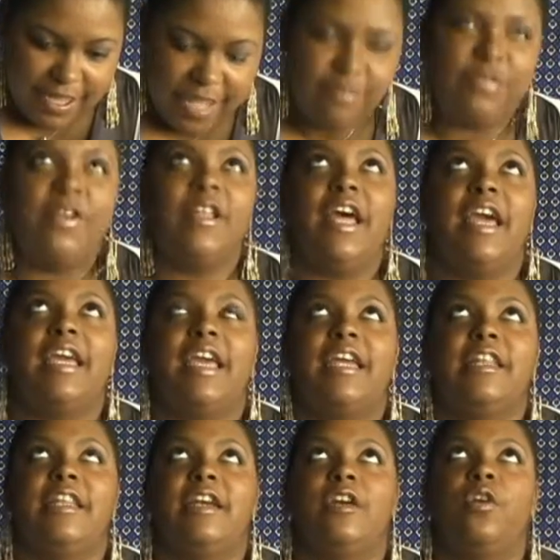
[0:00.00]
I feel like
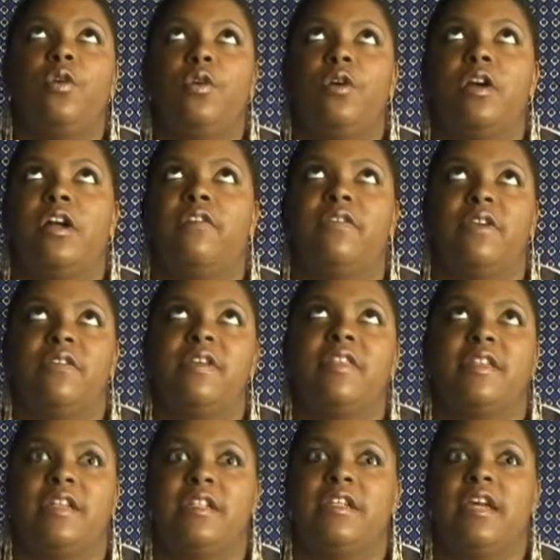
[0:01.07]
at the core of
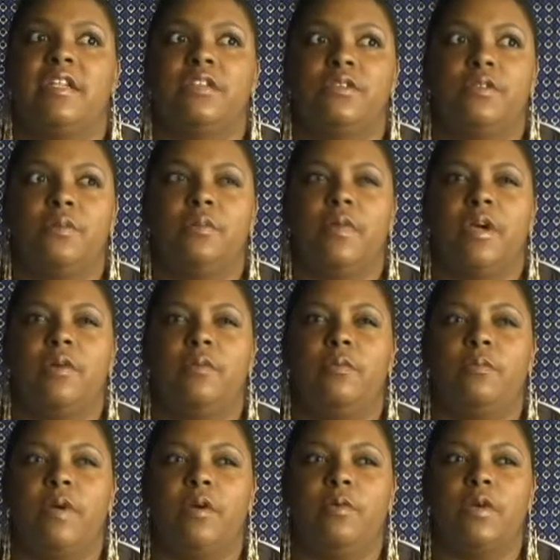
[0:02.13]
everything that I do,
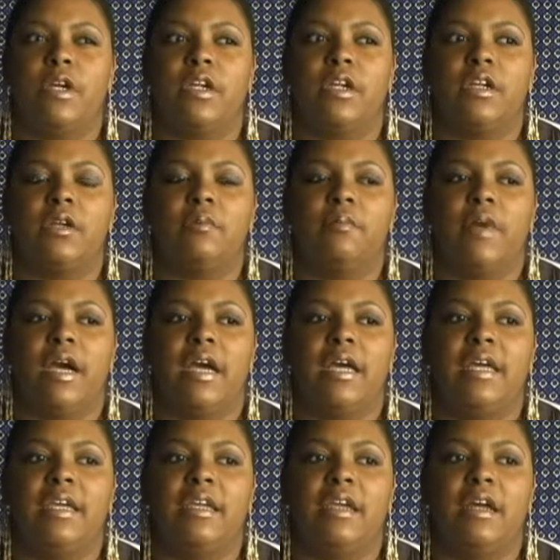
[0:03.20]
my work,
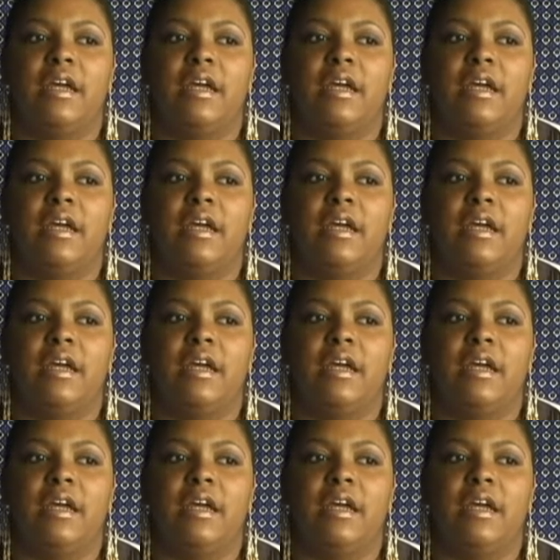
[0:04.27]
my